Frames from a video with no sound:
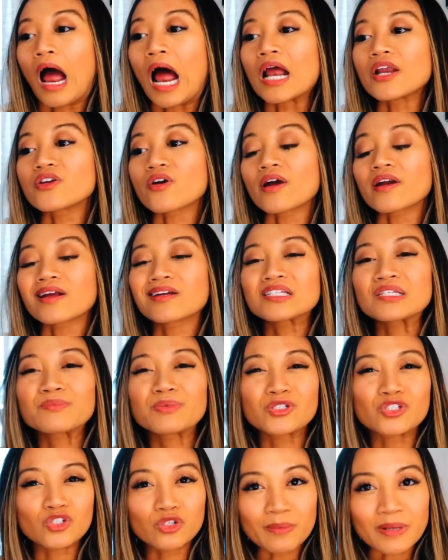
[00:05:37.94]
I try not to
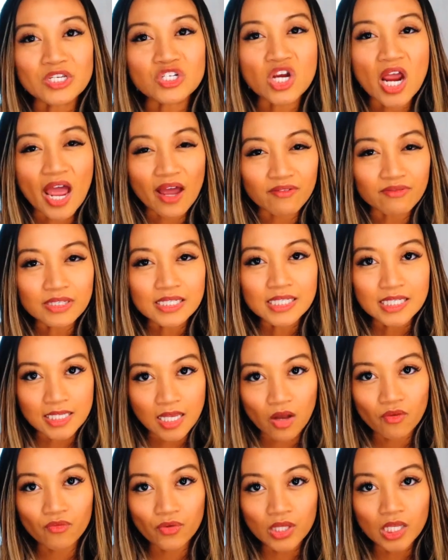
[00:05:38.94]
put too much heavy
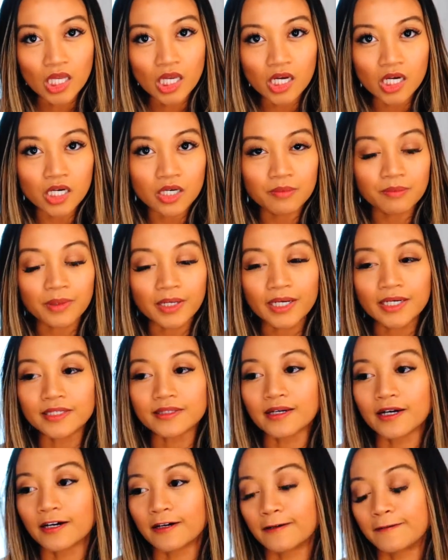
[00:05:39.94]
stuff in here,
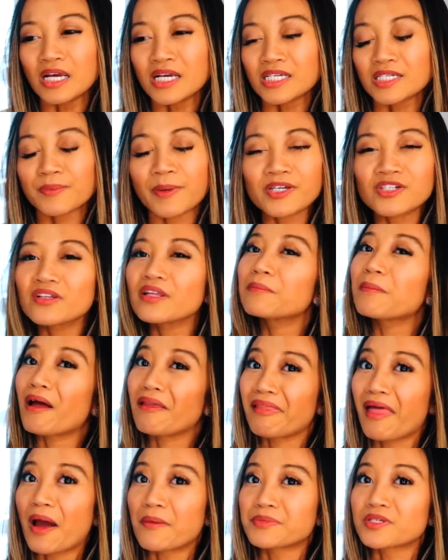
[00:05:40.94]
but uh, especially
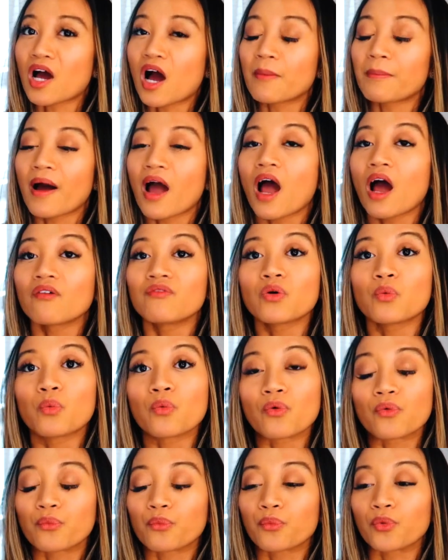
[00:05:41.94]
my laptop. I have
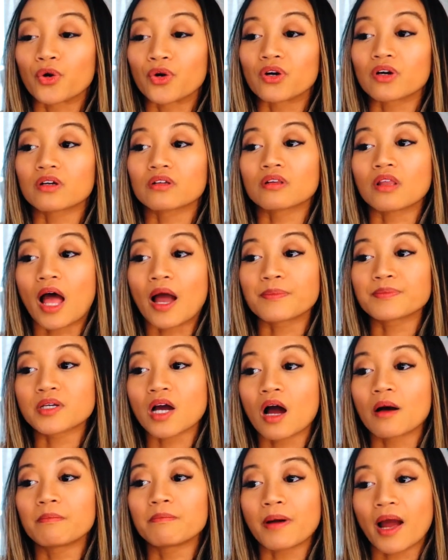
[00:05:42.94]
a work
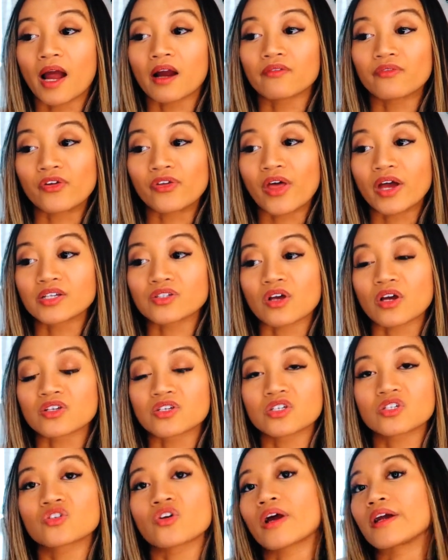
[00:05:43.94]
laptop bag for that, so
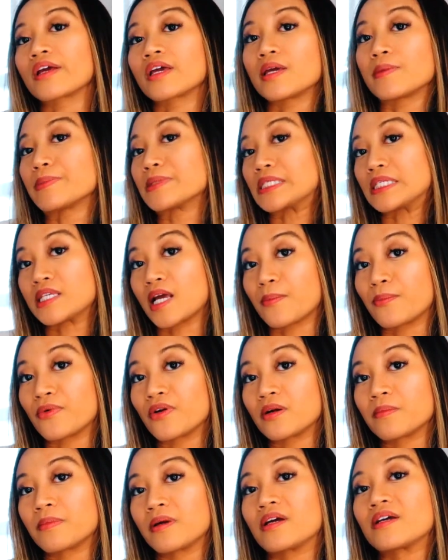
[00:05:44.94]
I just try to keep it
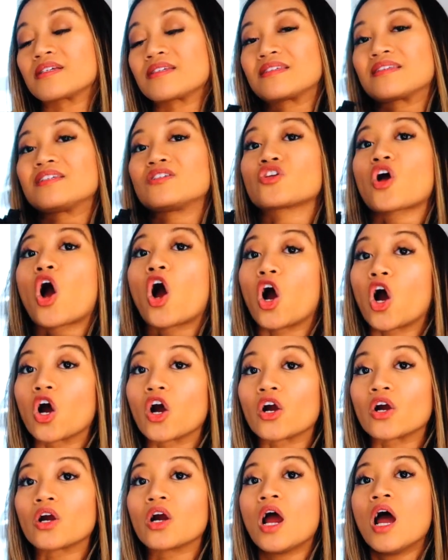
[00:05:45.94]
separate because these
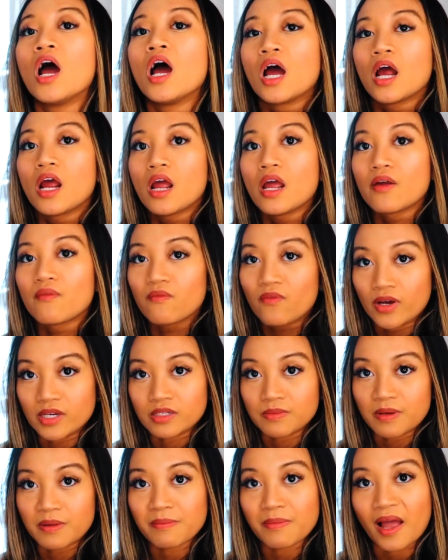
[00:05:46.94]
are
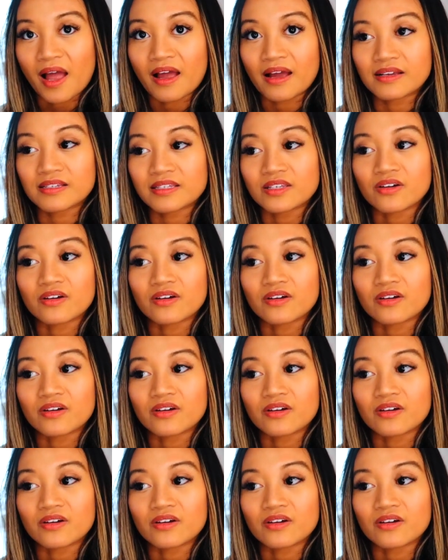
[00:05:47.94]
investment bags.